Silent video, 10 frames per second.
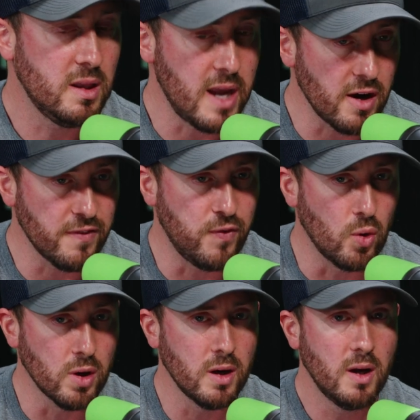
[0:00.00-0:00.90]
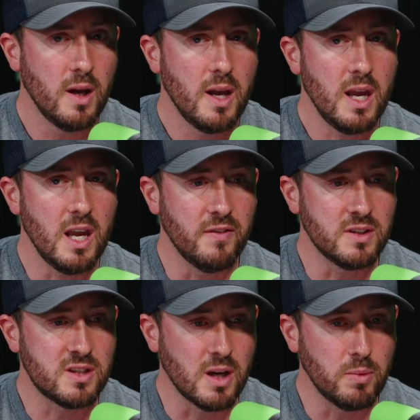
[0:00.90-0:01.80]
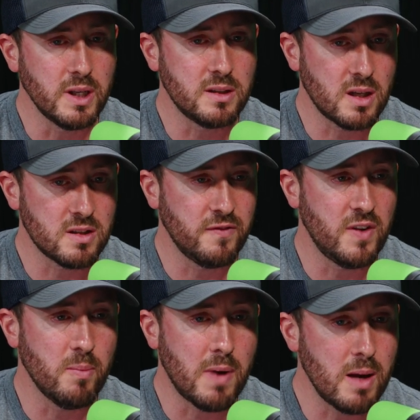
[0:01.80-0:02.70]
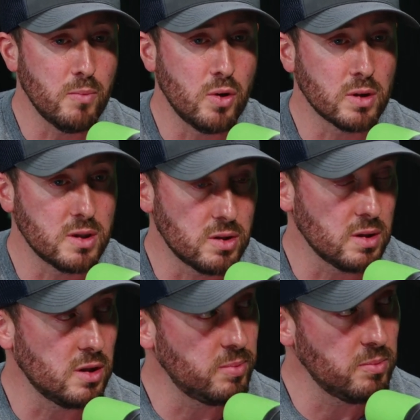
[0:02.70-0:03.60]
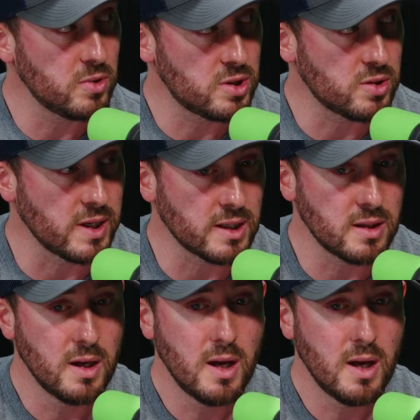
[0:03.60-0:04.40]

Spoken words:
Therefore, if it's someone that doesn't fit my mold because you're a little bit more strict,